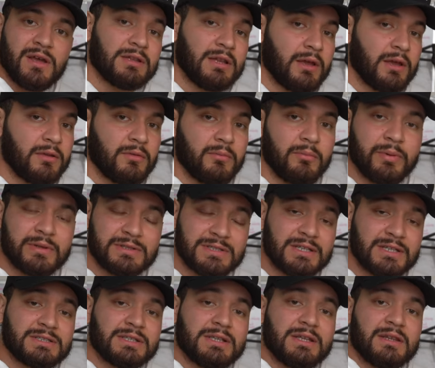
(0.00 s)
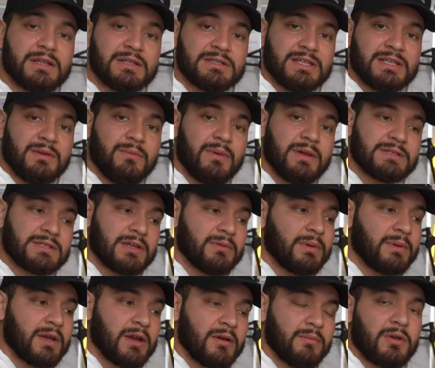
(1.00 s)
like potentially the teammates can
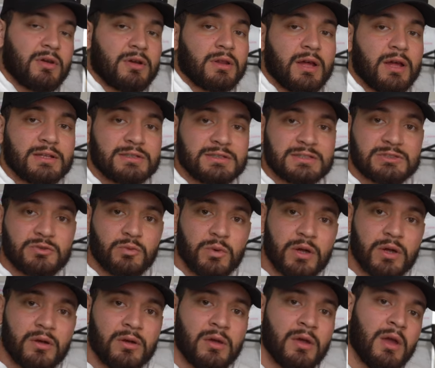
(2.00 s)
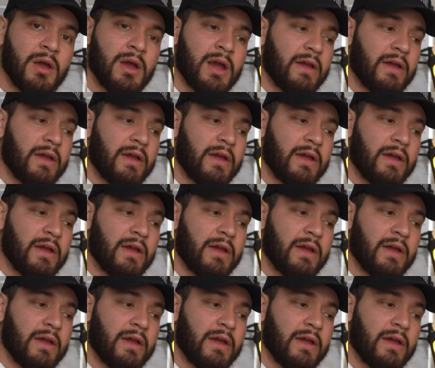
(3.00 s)
become your clients as well.